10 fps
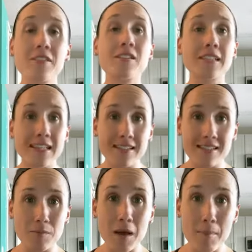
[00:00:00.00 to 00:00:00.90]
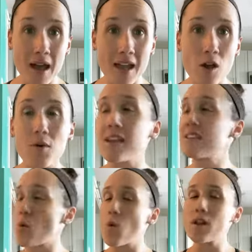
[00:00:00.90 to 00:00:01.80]
The link is in my bio. It
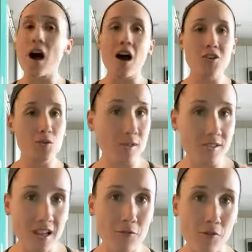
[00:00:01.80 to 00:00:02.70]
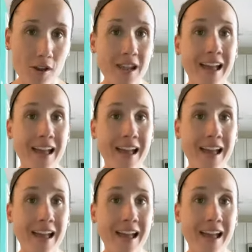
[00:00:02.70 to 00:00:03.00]
is 100% free.